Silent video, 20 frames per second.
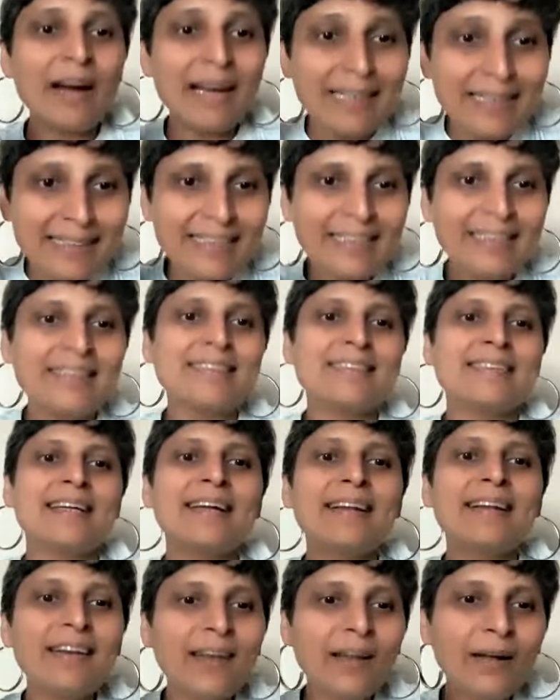
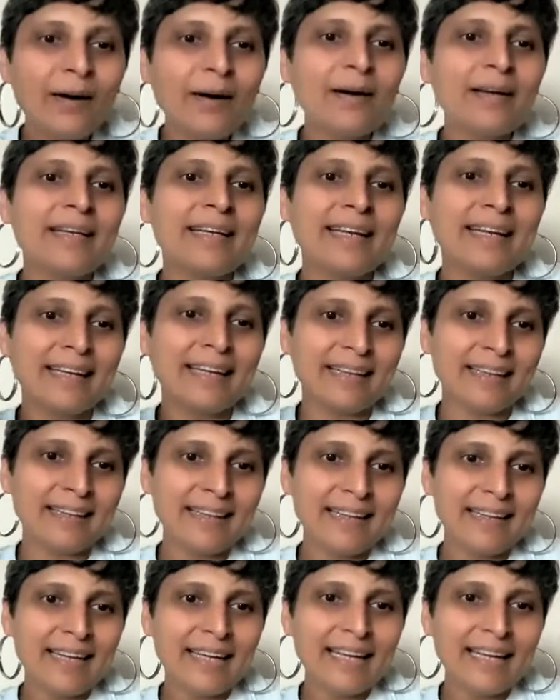ideating, learning,